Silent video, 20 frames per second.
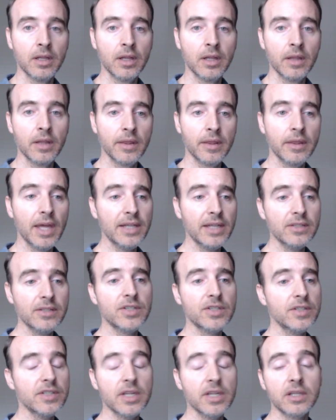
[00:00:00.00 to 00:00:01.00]
that's
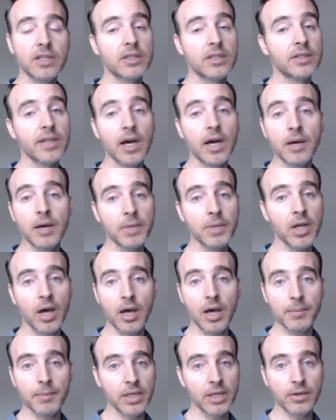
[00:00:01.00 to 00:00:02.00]
just a dumb
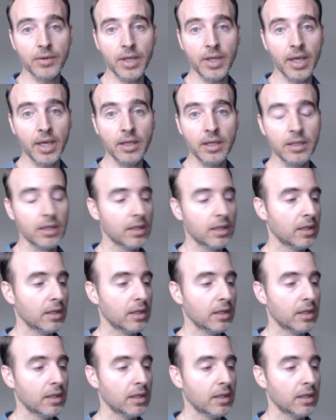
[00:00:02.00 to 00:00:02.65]
comment, okay?